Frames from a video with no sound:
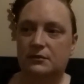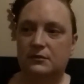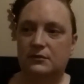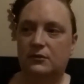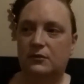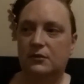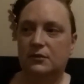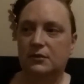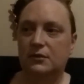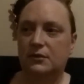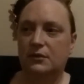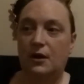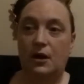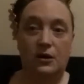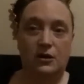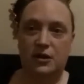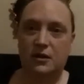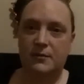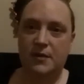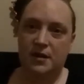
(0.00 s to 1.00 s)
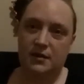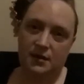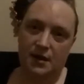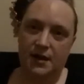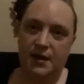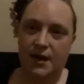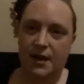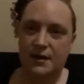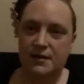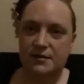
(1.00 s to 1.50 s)
or argument, I
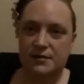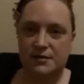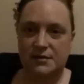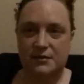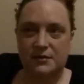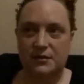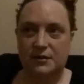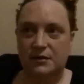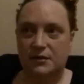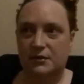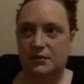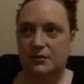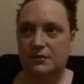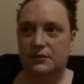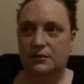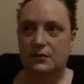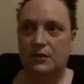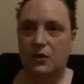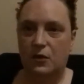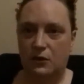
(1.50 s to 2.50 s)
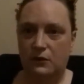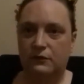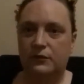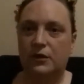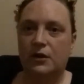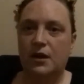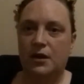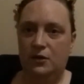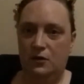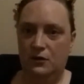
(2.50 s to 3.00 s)
guess,
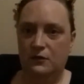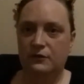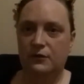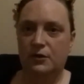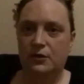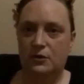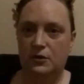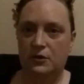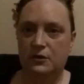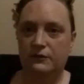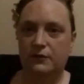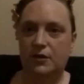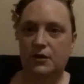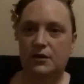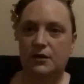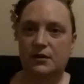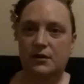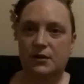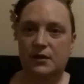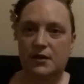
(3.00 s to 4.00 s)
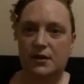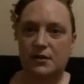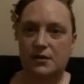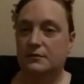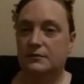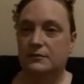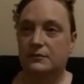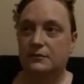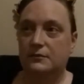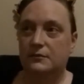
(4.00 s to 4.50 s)
over and over and over.
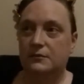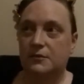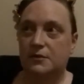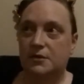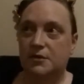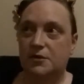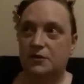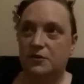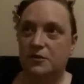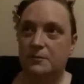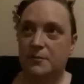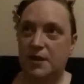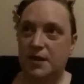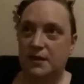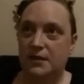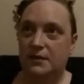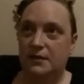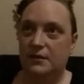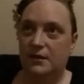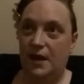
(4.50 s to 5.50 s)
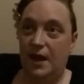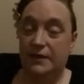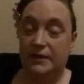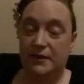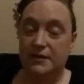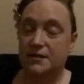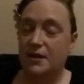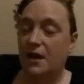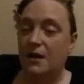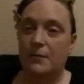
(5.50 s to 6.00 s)
So to me, at the
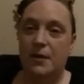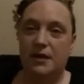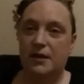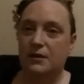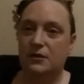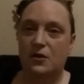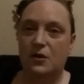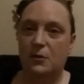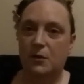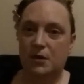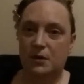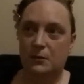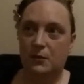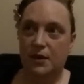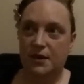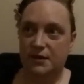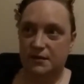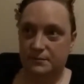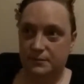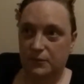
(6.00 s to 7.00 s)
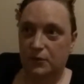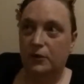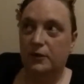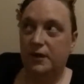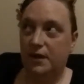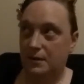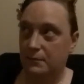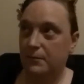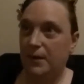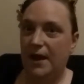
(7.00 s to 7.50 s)
time, I didn't know what it was.
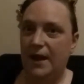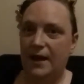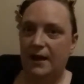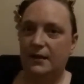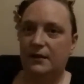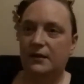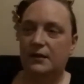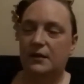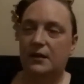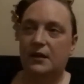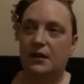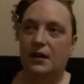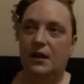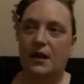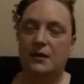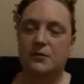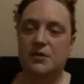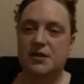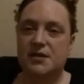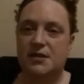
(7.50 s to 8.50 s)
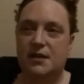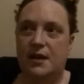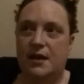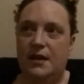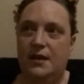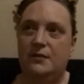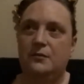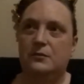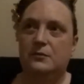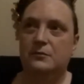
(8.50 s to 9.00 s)
Looking back, I would say